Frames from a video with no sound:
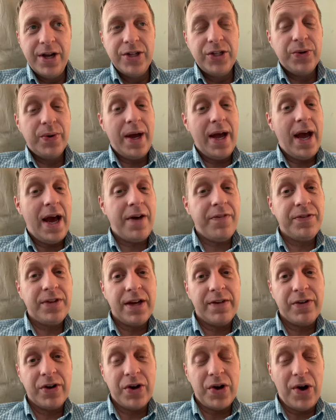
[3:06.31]
Do I have to
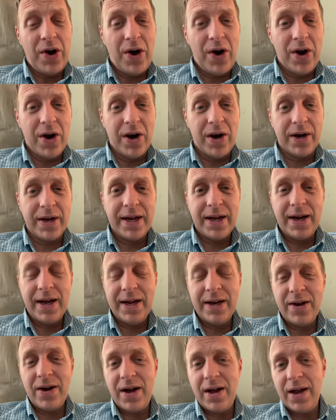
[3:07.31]
have a car? Can
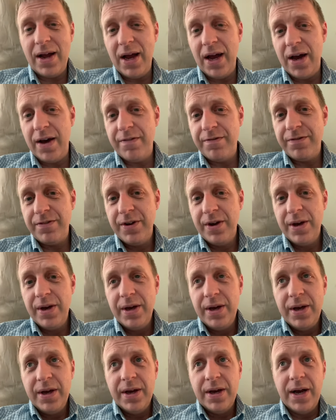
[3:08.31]
I not have
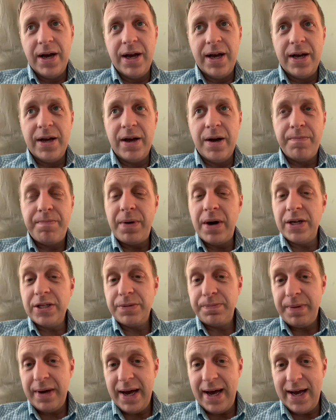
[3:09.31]
a
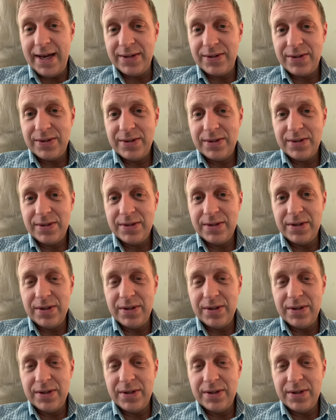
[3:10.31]
bus pass?